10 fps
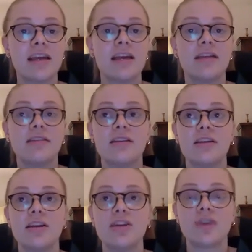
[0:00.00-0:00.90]
in
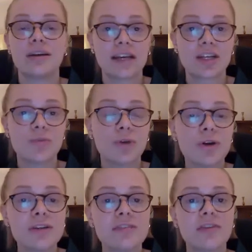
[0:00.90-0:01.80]
the transaction
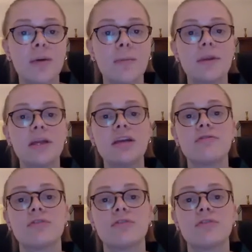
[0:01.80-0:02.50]
process of a company,